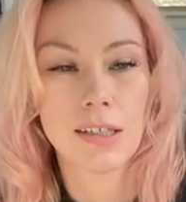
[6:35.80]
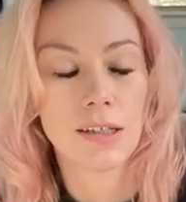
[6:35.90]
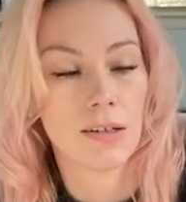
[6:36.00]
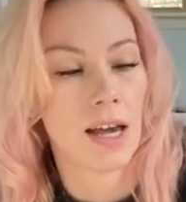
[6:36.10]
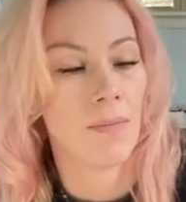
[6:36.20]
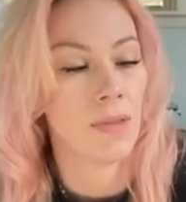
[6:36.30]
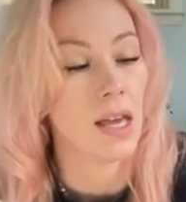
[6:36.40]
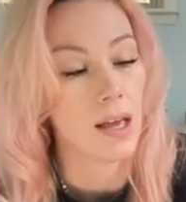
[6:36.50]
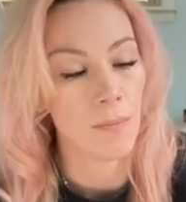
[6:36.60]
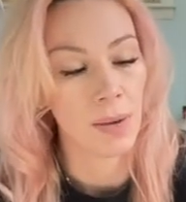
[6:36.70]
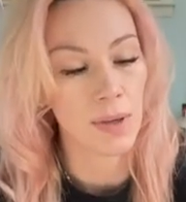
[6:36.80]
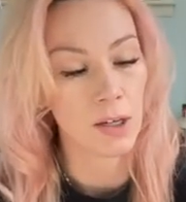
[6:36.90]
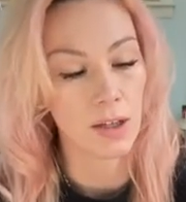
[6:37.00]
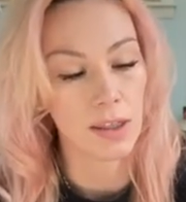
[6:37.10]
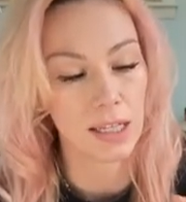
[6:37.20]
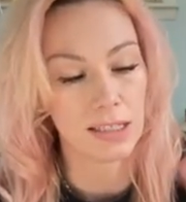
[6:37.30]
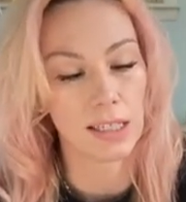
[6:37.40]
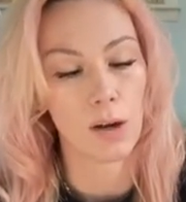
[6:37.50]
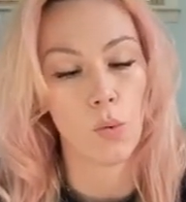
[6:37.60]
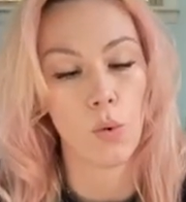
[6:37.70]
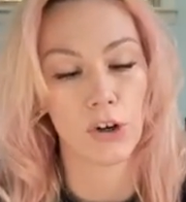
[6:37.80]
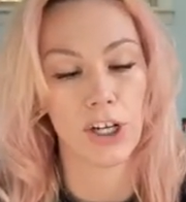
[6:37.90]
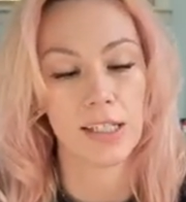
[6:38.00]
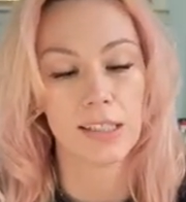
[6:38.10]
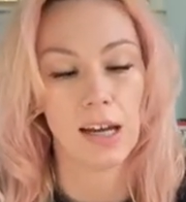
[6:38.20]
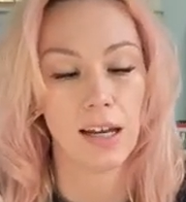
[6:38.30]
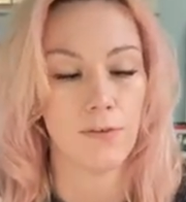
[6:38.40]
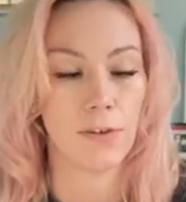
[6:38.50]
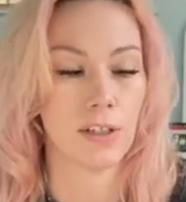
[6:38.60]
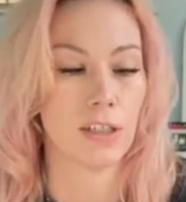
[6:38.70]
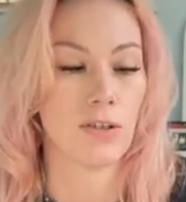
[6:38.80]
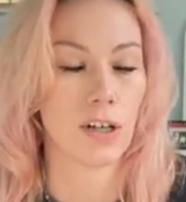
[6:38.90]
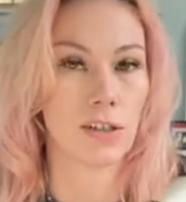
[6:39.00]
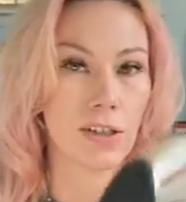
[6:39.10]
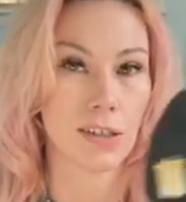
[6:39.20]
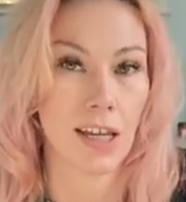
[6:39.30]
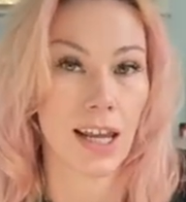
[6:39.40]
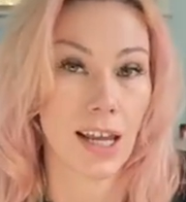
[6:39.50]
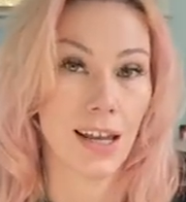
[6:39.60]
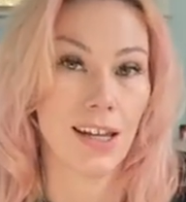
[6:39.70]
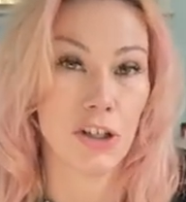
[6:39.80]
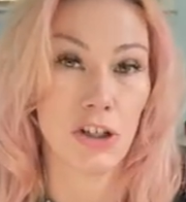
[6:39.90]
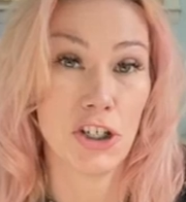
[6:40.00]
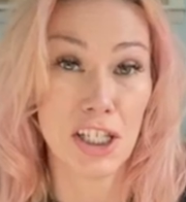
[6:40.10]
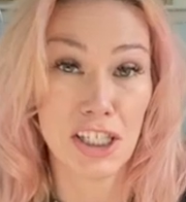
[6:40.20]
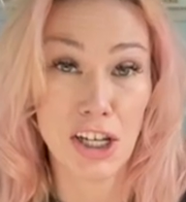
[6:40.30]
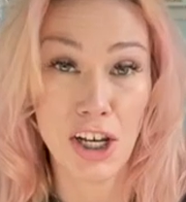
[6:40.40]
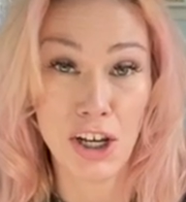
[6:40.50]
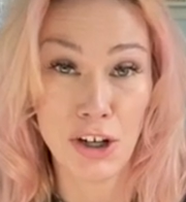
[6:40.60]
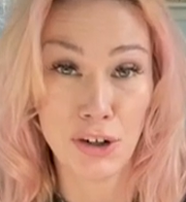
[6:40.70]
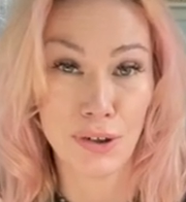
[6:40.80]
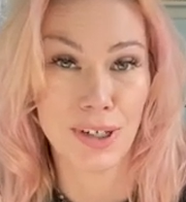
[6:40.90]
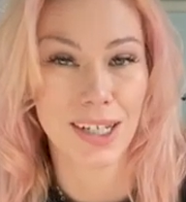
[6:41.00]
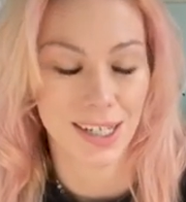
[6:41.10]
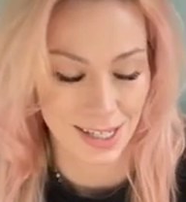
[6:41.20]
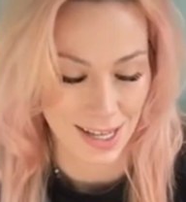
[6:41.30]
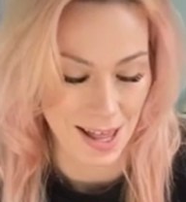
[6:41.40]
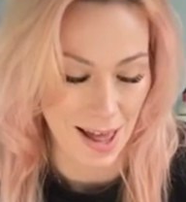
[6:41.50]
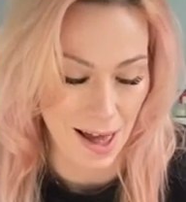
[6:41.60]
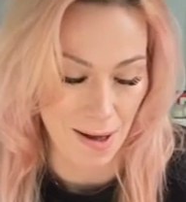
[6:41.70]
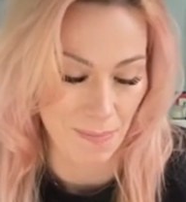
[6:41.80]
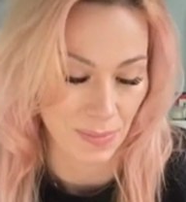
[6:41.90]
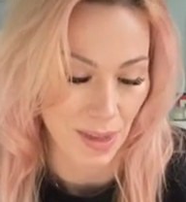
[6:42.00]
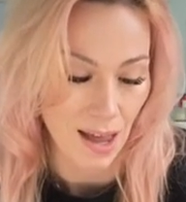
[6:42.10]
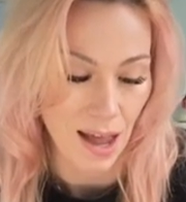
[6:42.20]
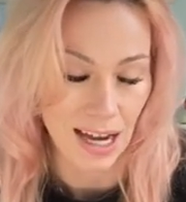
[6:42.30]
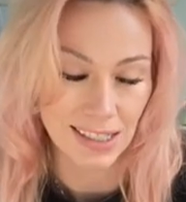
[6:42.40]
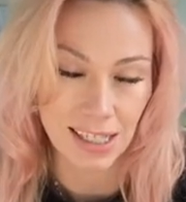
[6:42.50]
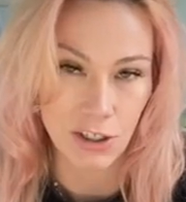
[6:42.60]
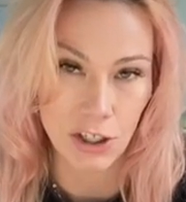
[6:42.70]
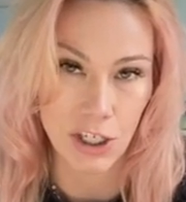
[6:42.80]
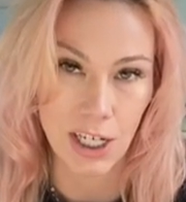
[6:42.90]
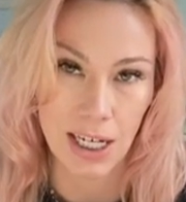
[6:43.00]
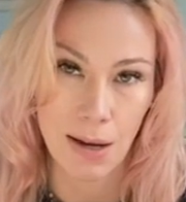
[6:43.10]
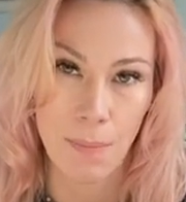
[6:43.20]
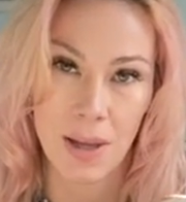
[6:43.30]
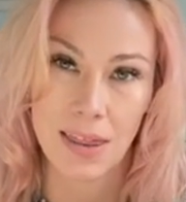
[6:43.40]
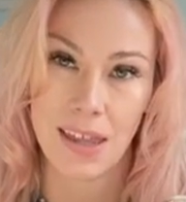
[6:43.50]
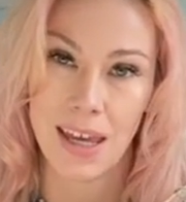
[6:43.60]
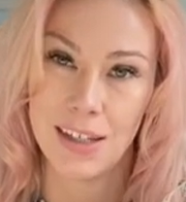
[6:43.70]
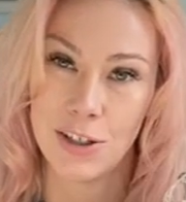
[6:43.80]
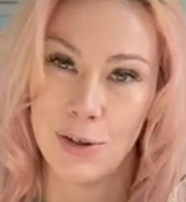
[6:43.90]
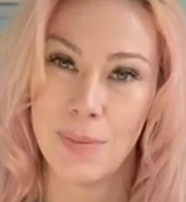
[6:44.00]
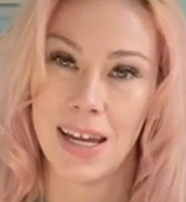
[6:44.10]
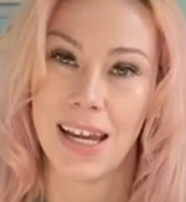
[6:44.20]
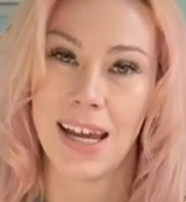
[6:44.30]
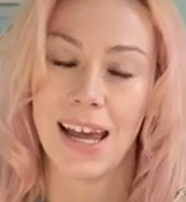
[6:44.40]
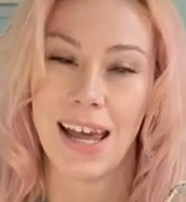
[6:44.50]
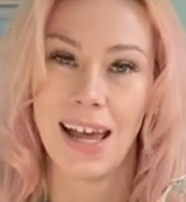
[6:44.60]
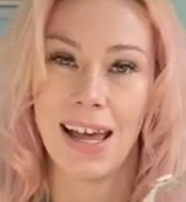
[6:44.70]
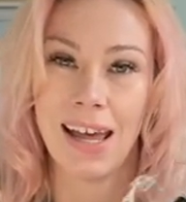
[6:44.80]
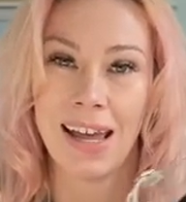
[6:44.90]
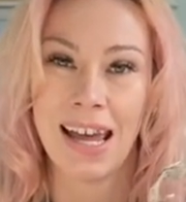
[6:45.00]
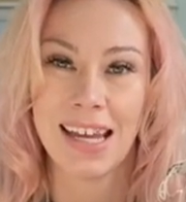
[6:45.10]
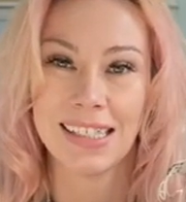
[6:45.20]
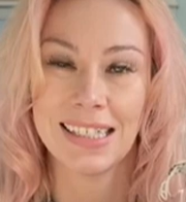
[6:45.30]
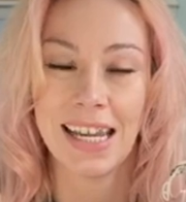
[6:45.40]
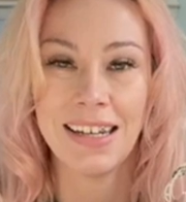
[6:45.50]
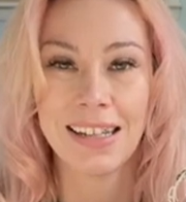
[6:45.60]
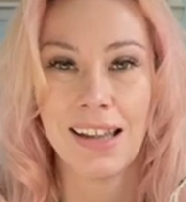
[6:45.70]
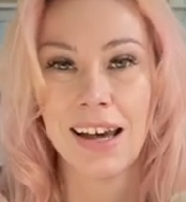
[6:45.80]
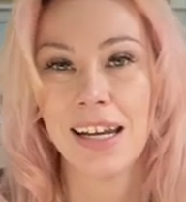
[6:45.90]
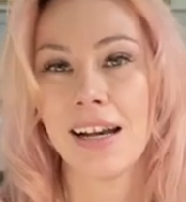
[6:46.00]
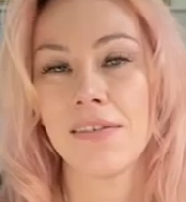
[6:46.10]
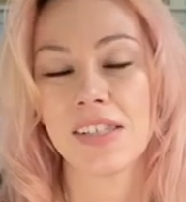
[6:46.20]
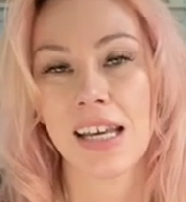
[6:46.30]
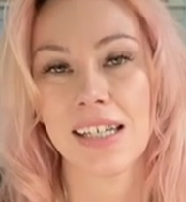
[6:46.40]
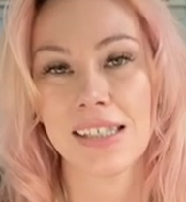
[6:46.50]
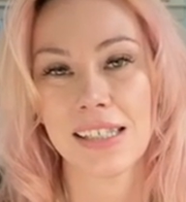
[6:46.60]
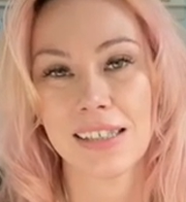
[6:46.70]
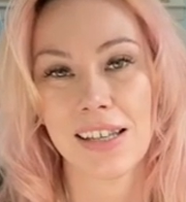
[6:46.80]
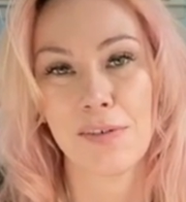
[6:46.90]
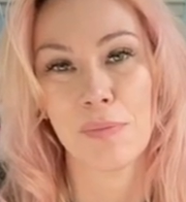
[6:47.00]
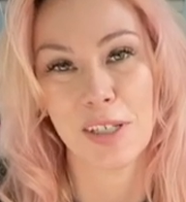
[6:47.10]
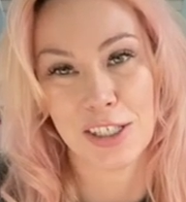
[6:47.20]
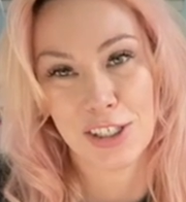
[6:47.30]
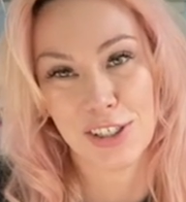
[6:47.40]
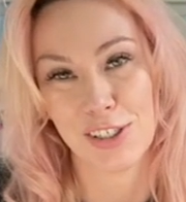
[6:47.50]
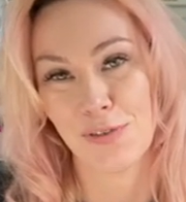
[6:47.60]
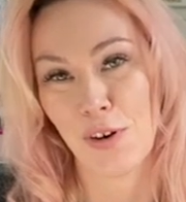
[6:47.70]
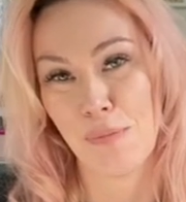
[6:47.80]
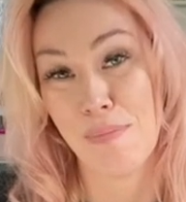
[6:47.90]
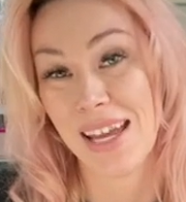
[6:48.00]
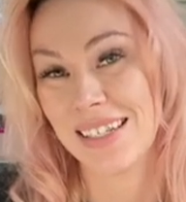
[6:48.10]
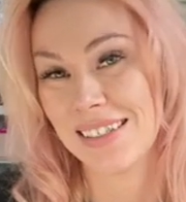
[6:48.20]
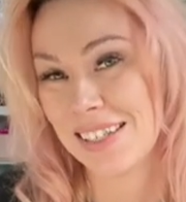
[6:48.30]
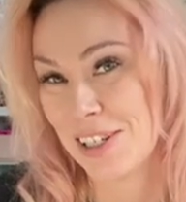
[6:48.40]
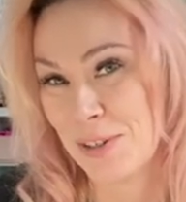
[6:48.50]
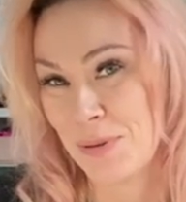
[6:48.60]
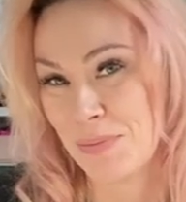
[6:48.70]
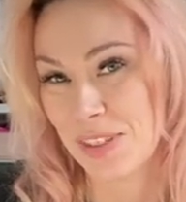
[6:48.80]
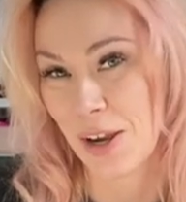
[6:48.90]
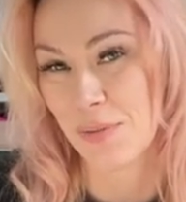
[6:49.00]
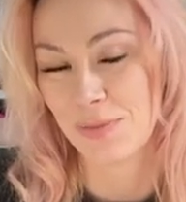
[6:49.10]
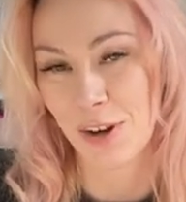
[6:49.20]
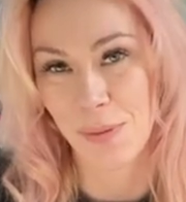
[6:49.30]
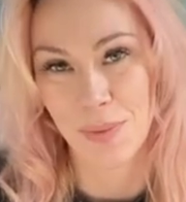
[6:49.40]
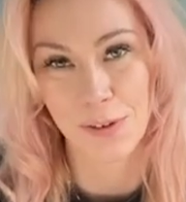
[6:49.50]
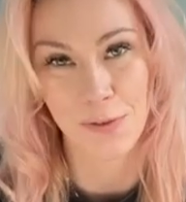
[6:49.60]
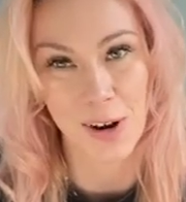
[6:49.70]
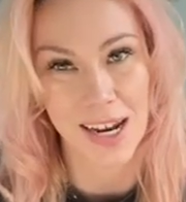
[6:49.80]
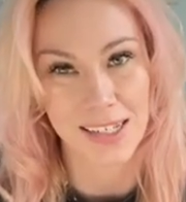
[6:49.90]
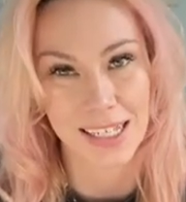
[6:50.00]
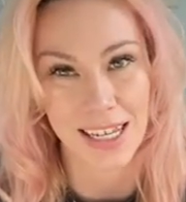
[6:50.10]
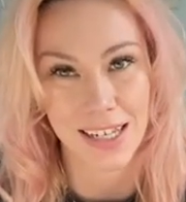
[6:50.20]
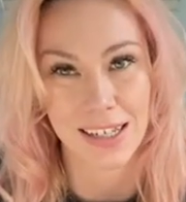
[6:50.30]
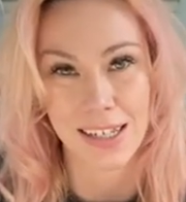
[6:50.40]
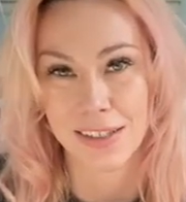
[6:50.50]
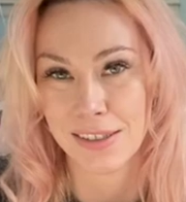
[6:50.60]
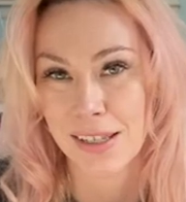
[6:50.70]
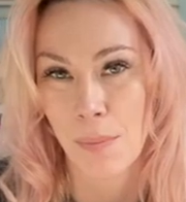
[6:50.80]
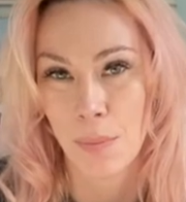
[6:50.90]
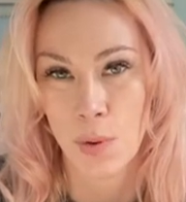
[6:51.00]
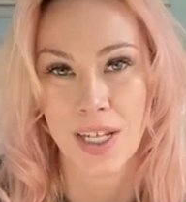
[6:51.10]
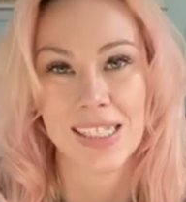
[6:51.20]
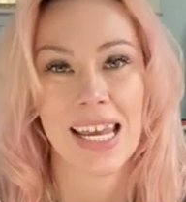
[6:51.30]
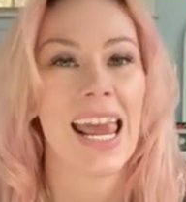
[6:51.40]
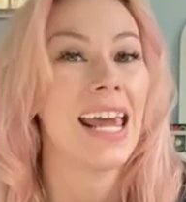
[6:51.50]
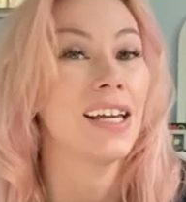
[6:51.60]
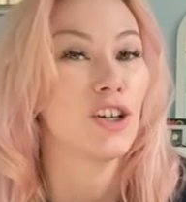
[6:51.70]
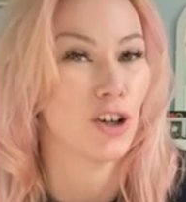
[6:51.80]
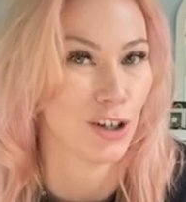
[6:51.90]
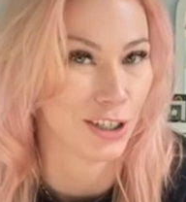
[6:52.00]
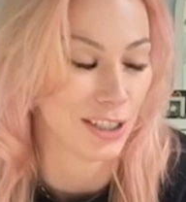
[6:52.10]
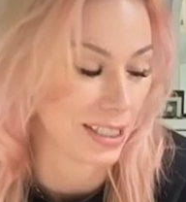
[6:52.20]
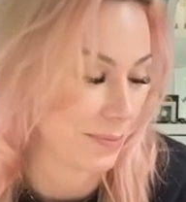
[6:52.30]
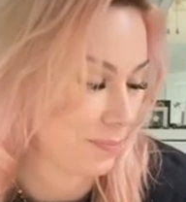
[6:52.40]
Okay. Might be a good thing. It's like a warning sign for instructors, like, she's new. I say she, but they do make an extended line of sizes of pleasers for men too. So don't be afraid to get in heels, boys and girls.